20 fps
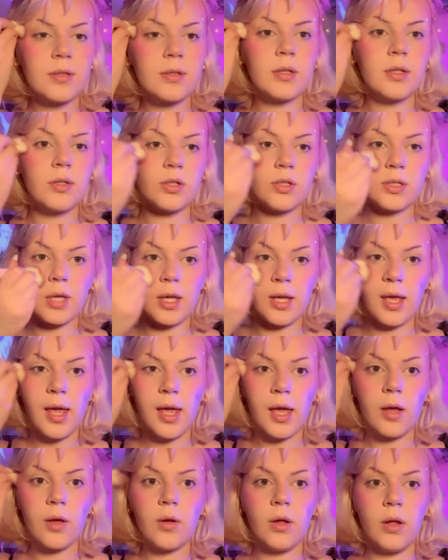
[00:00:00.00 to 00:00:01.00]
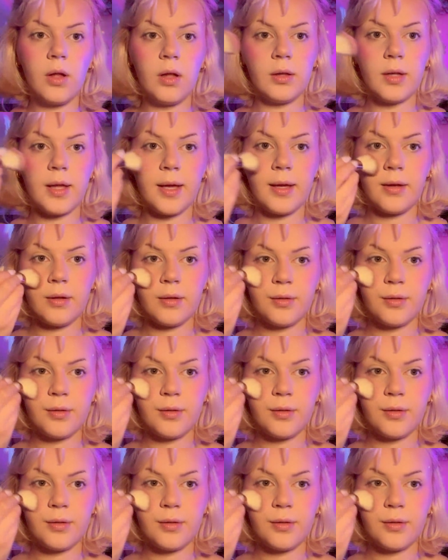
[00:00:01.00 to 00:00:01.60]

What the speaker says: And then just like angle like